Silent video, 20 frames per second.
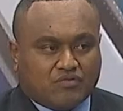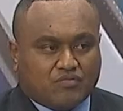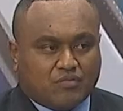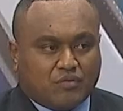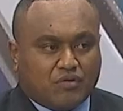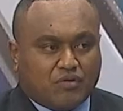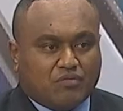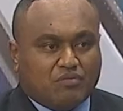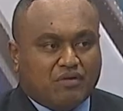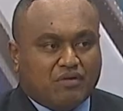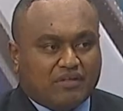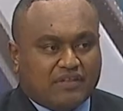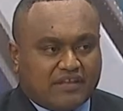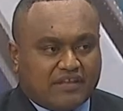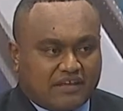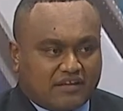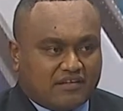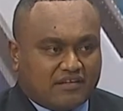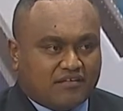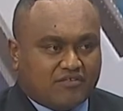spoke about
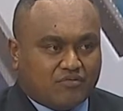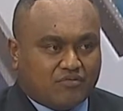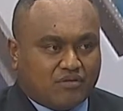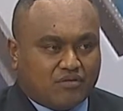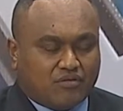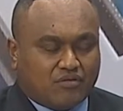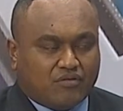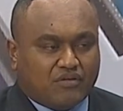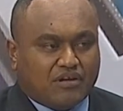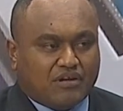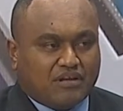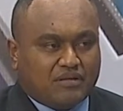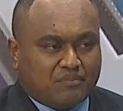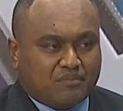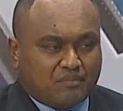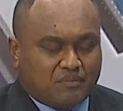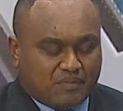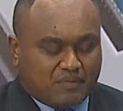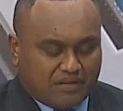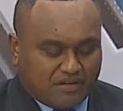that as well already,
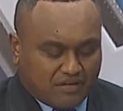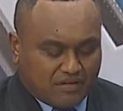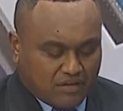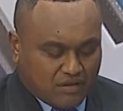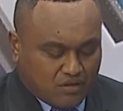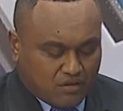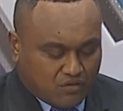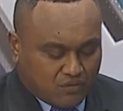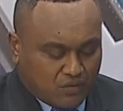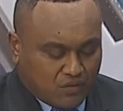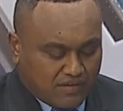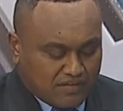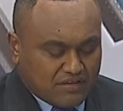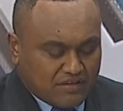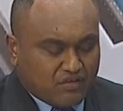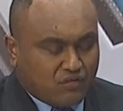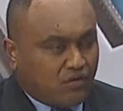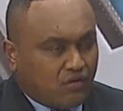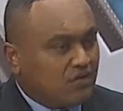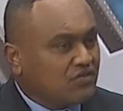but one thing
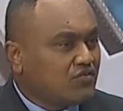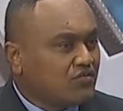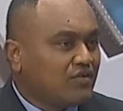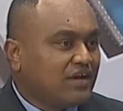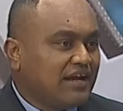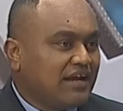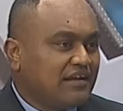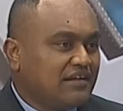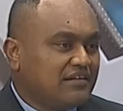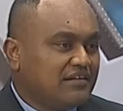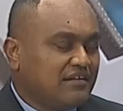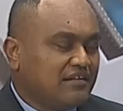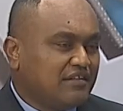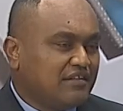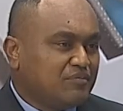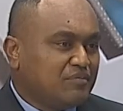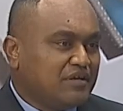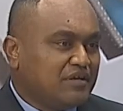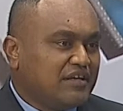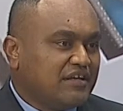you also highlighted in
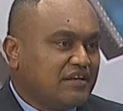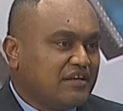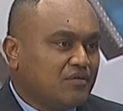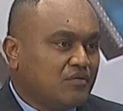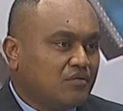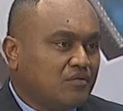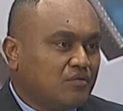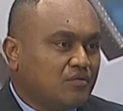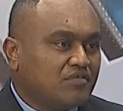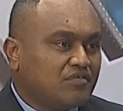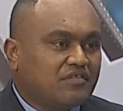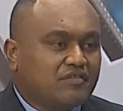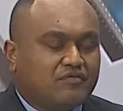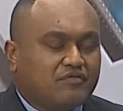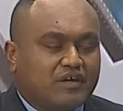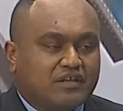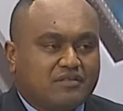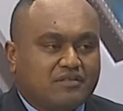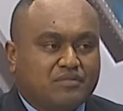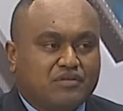the beginning was the
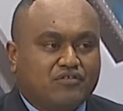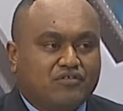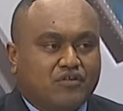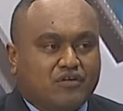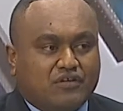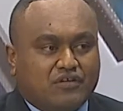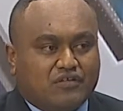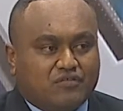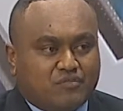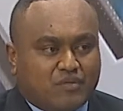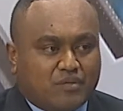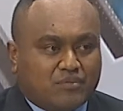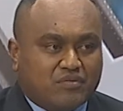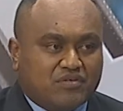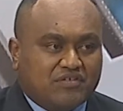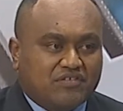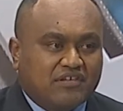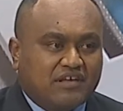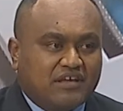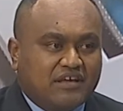fact the majority of
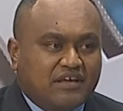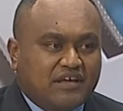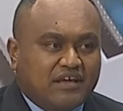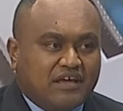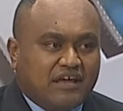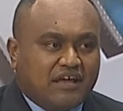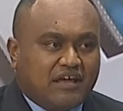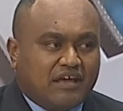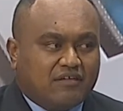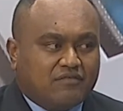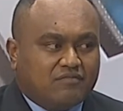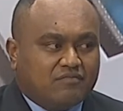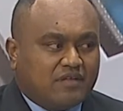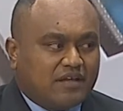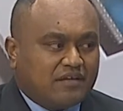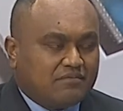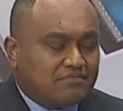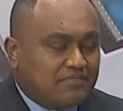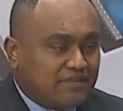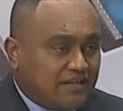members have
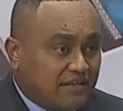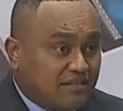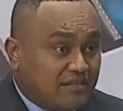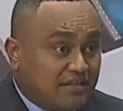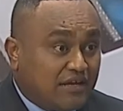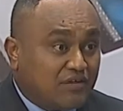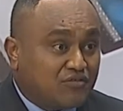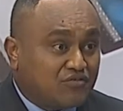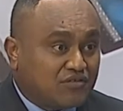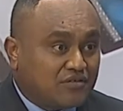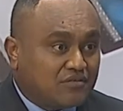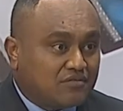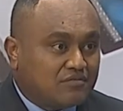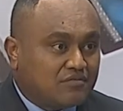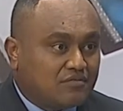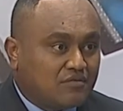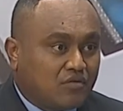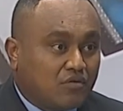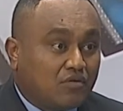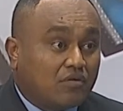like 10,000
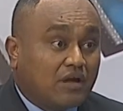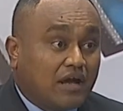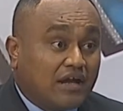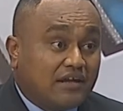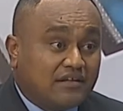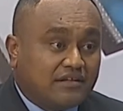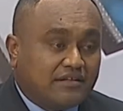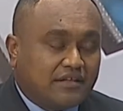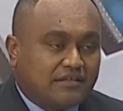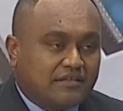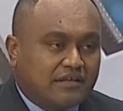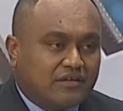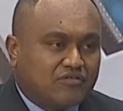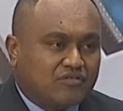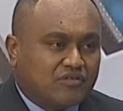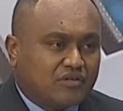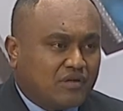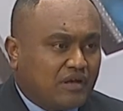or under 10,000.